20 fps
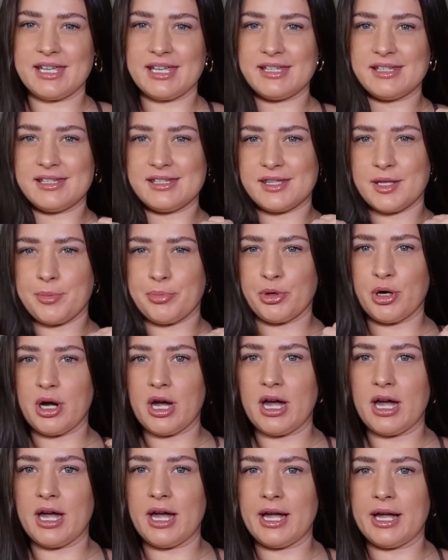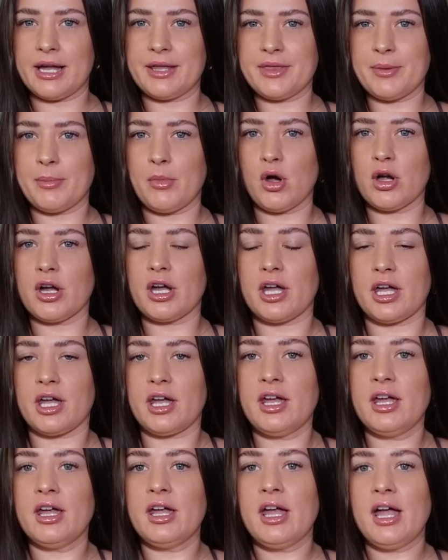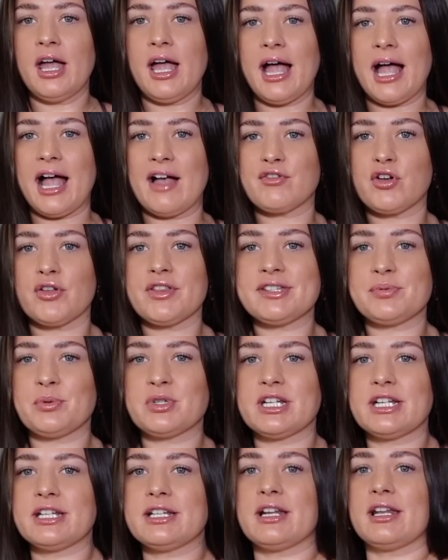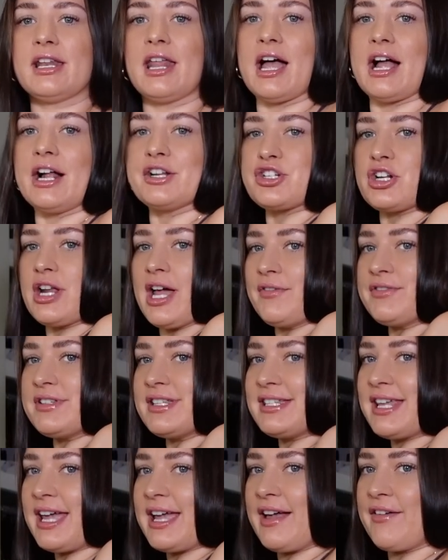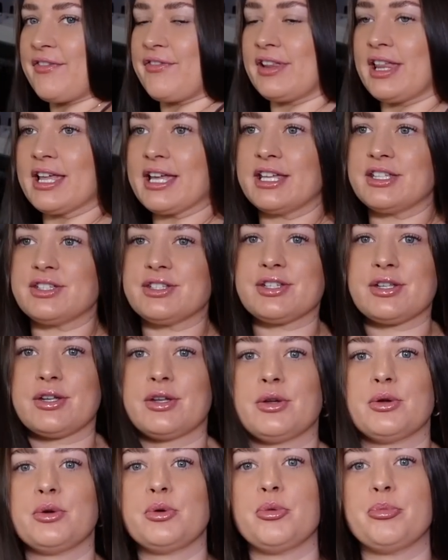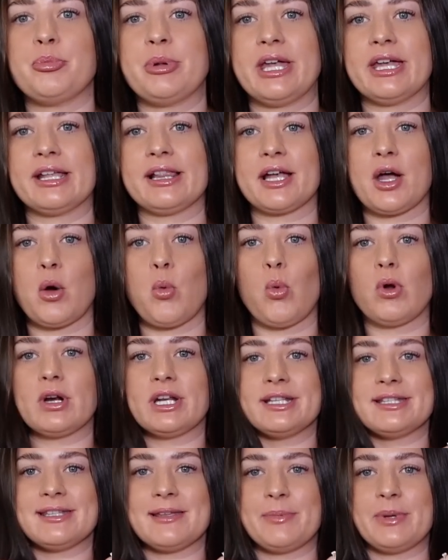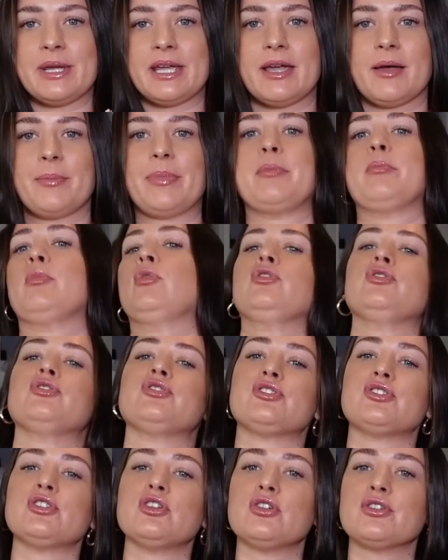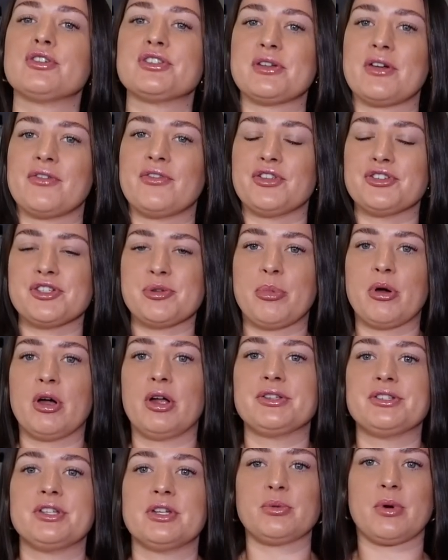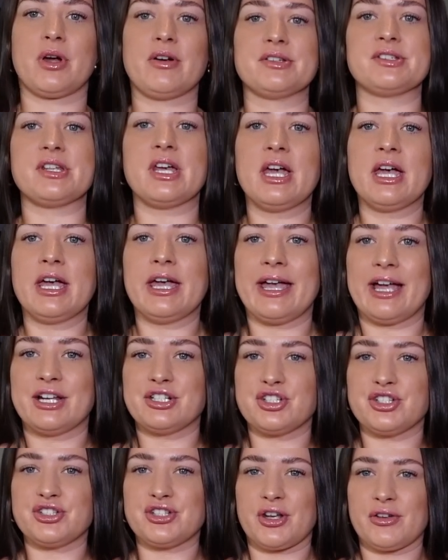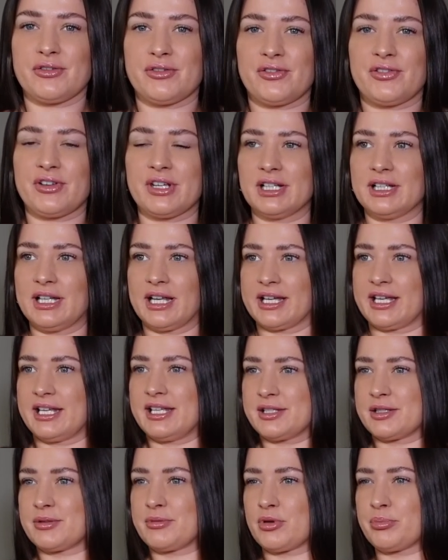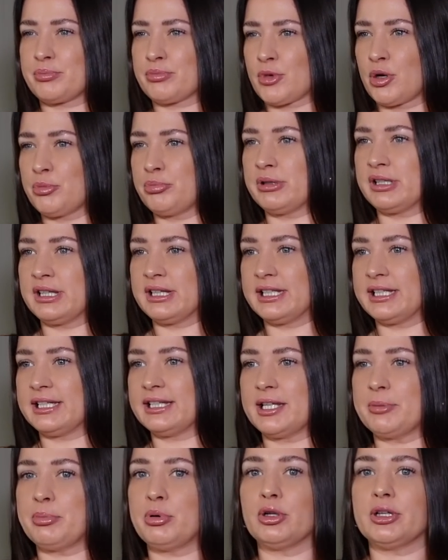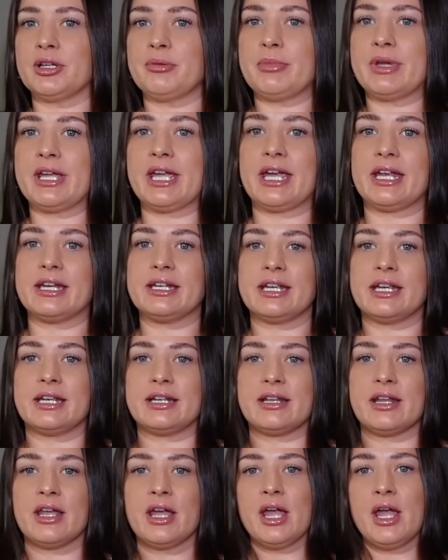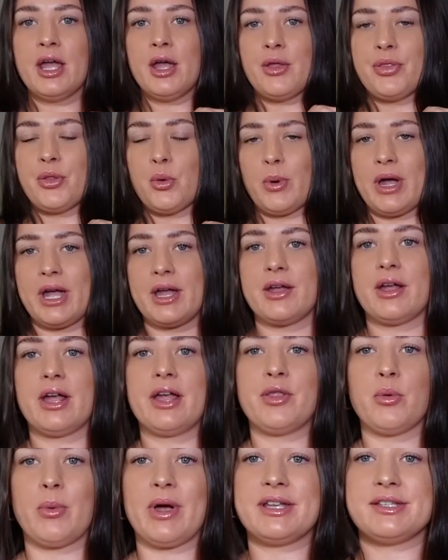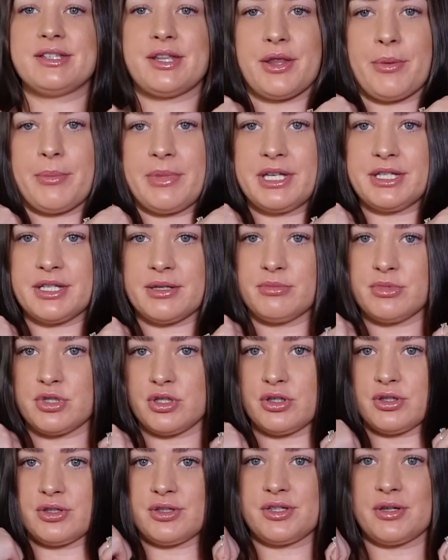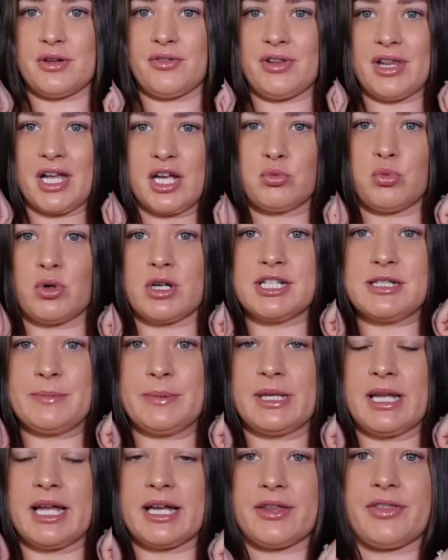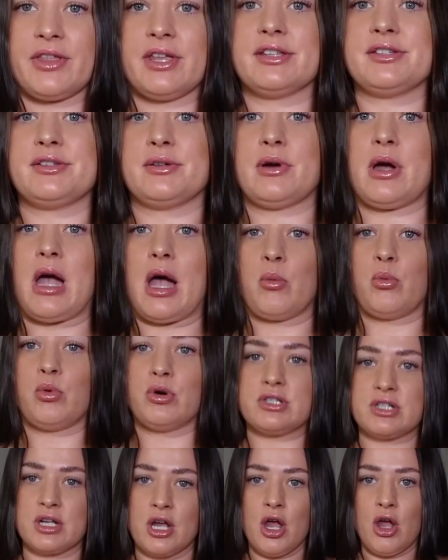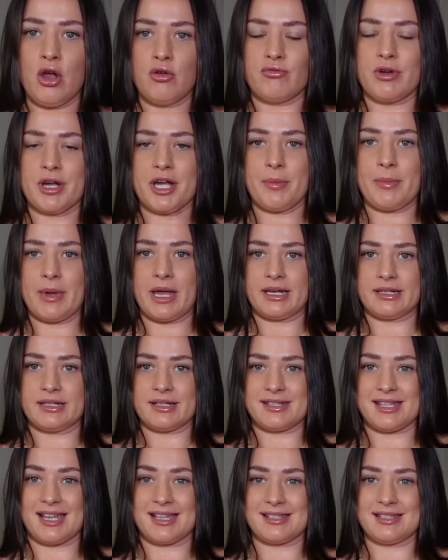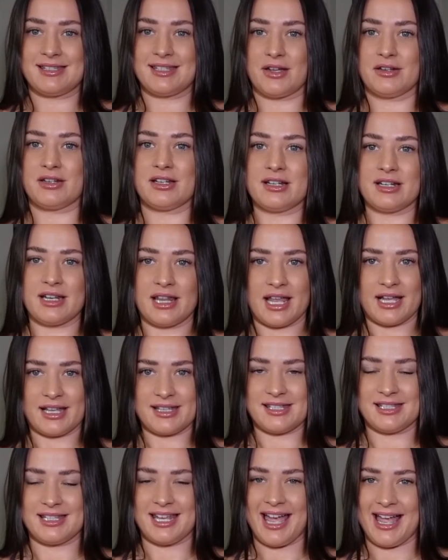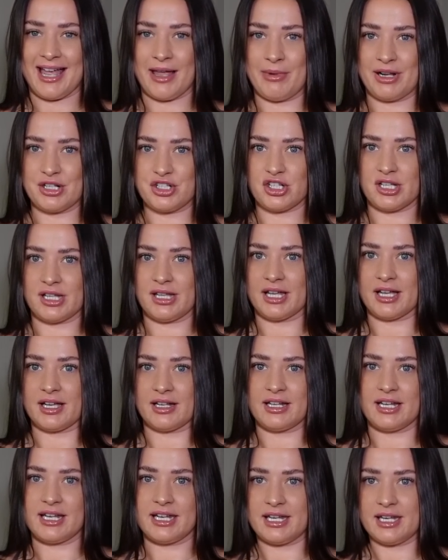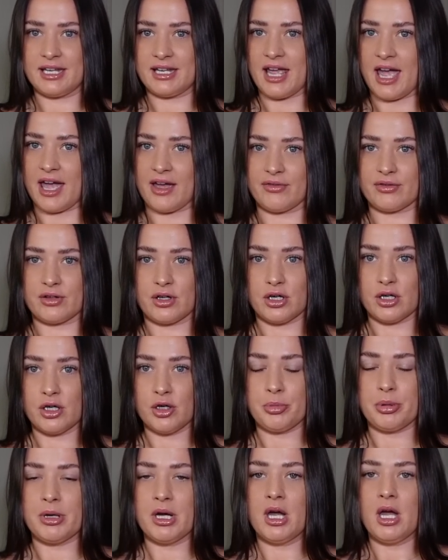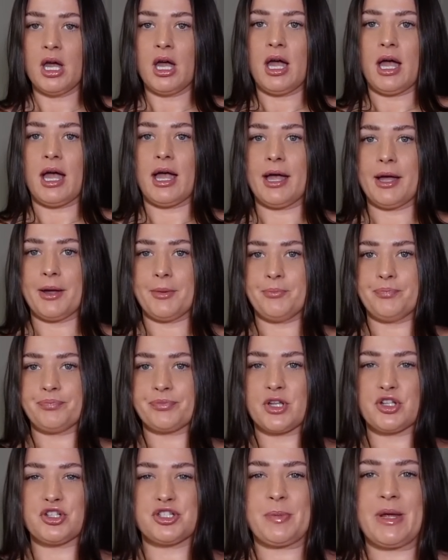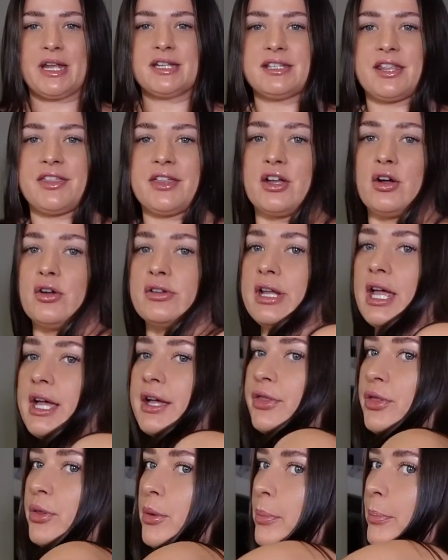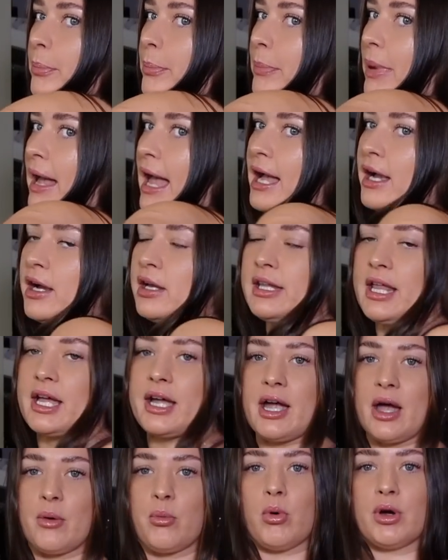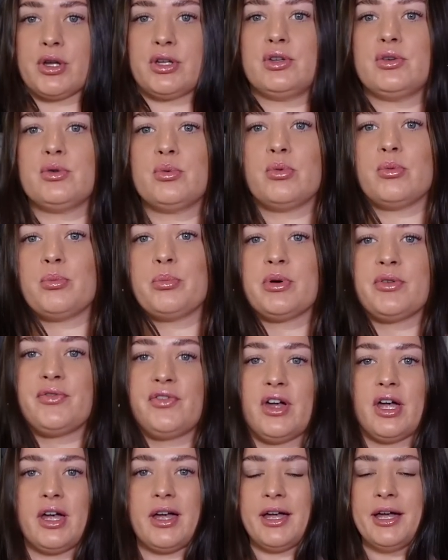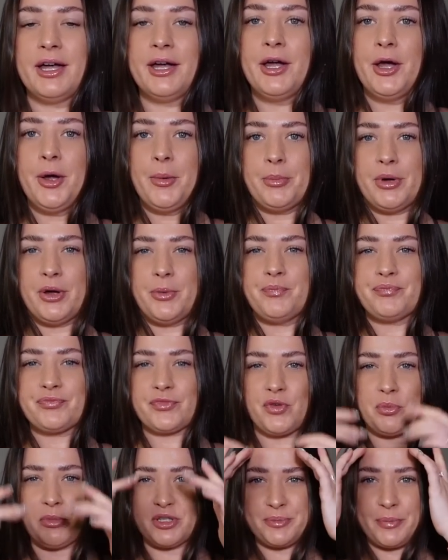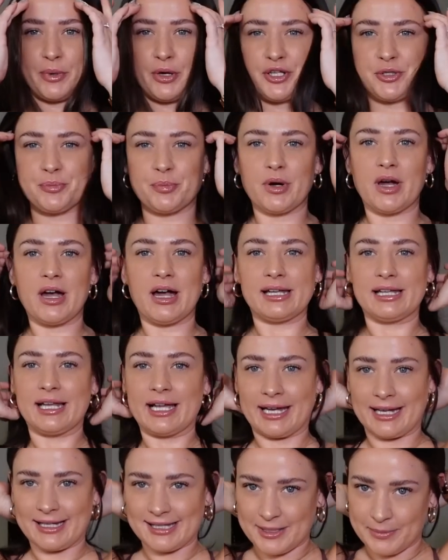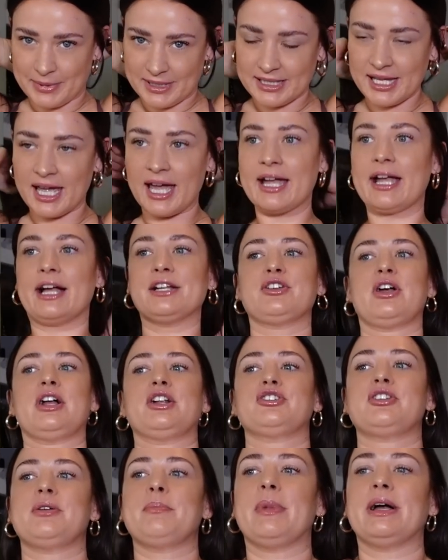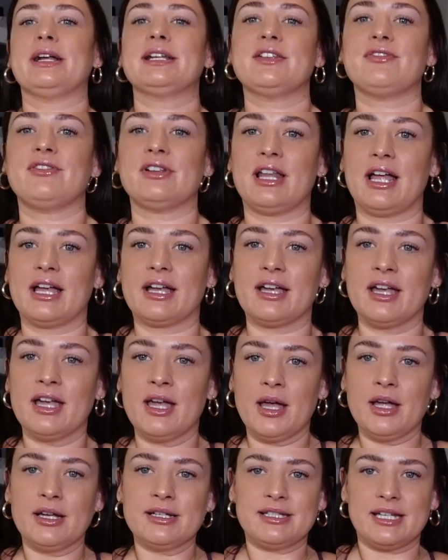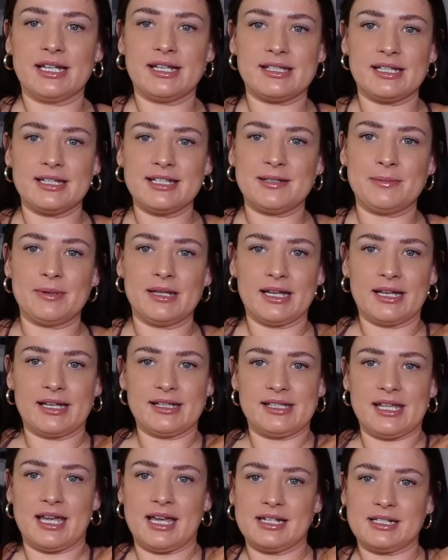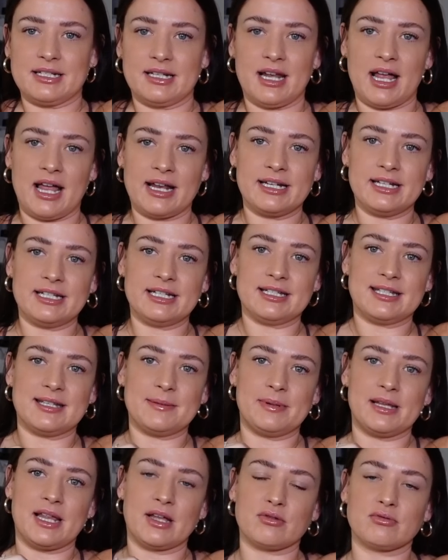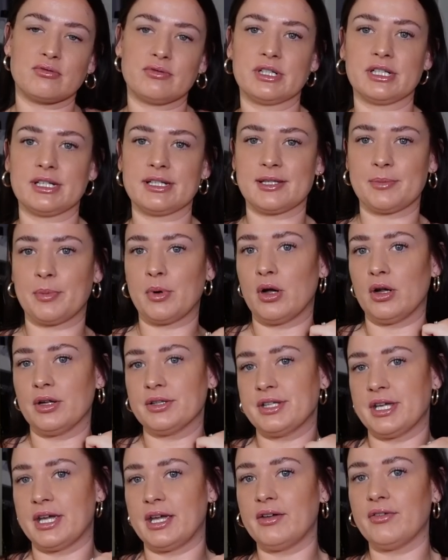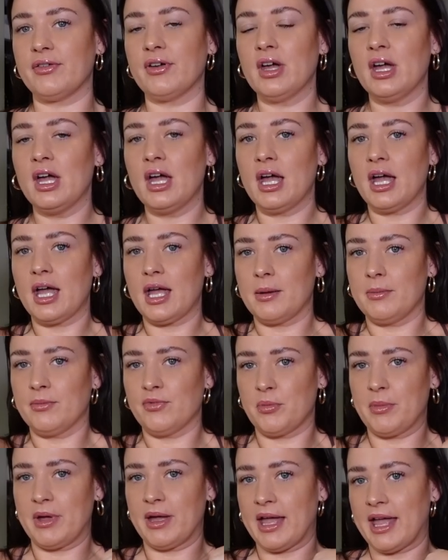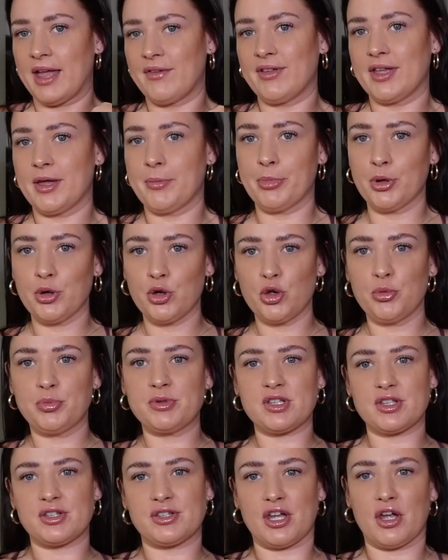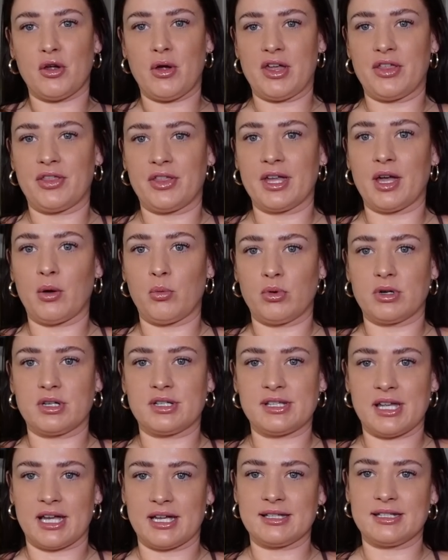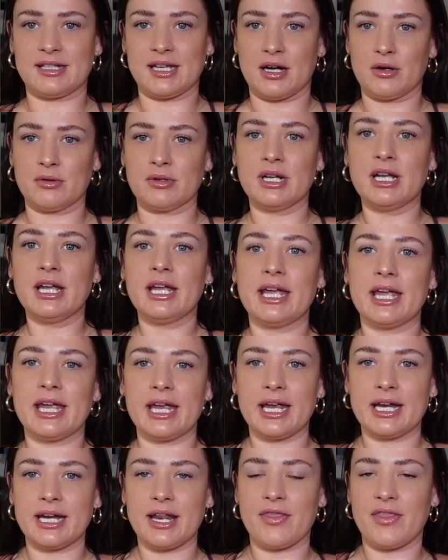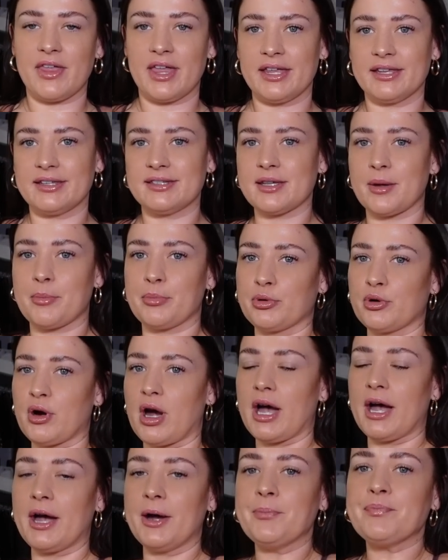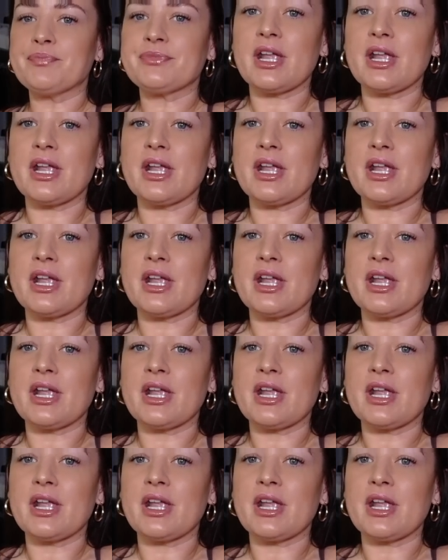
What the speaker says: is the bra in the mocha. I've got this one in a large, and I have to say I feel like it's too big. Like, I want it to be a bit more snug so I feel supported, whereas I just don't feel like it's completely pulling me in the ways that the medium does. So I feel like I'd want it to be like this, so I would recommend sizing down. And like I said, I am actually like an EF cup. It just depends, I think, on like the back and like what you prefer, but from a sports bra I like it to be tight. I don't actually mind if it like digs into me, like I said, and I need it to be like really supportive for my heavier boobs, so I think I would size down in this bra.